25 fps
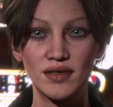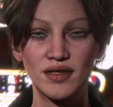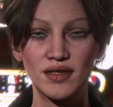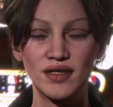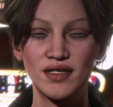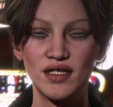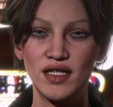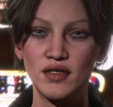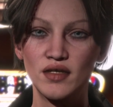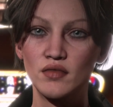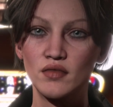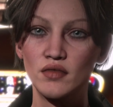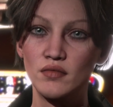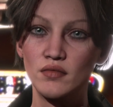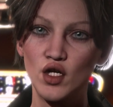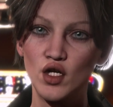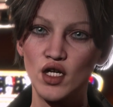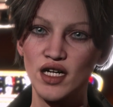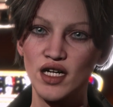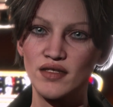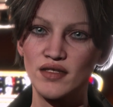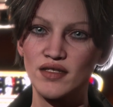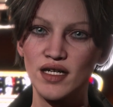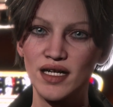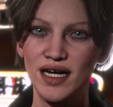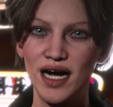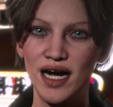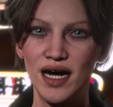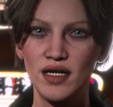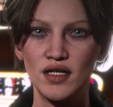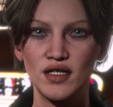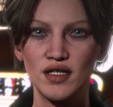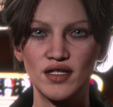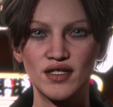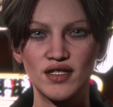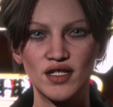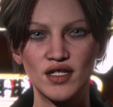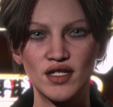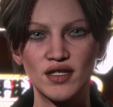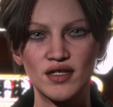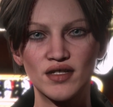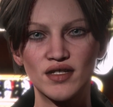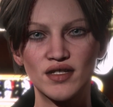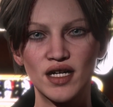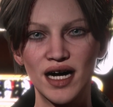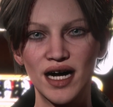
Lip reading: designed for 4 different characters.